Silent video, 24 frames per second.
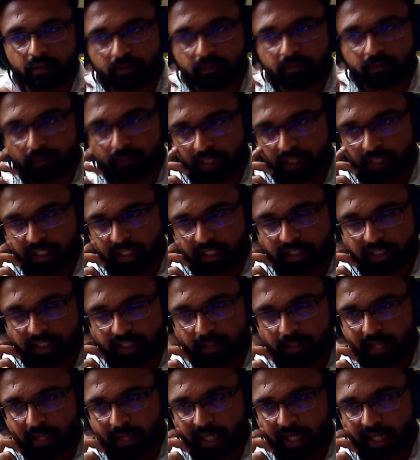These are some
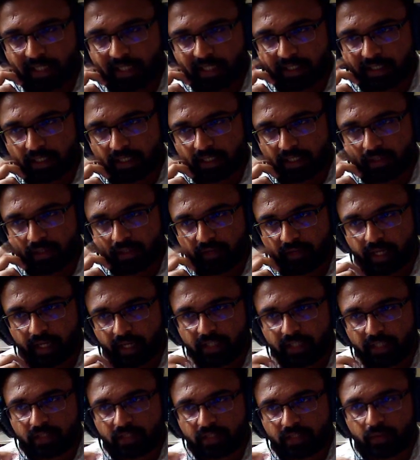characteristics of a
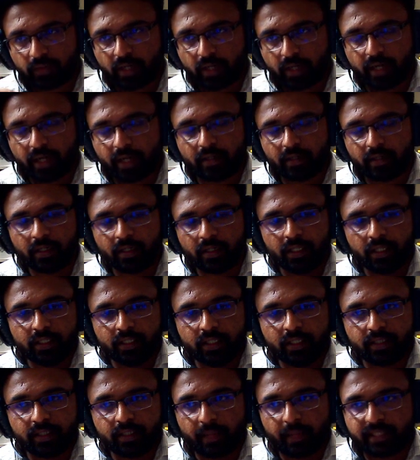gaseous fuel and some
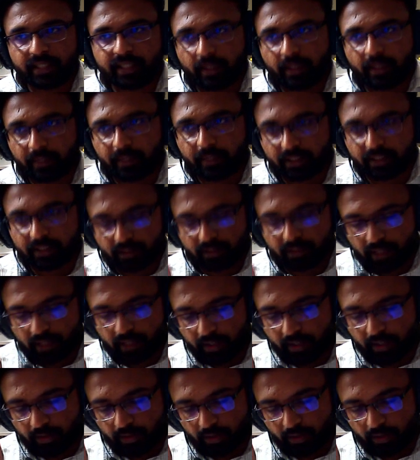examples that you
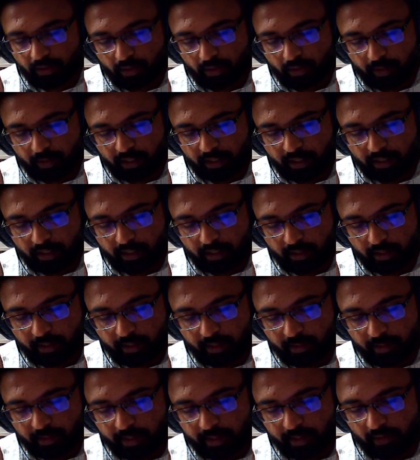need to be
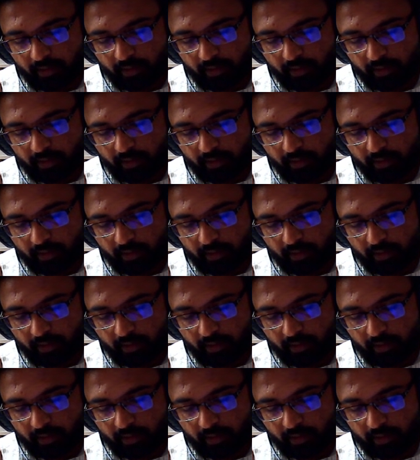reminded of.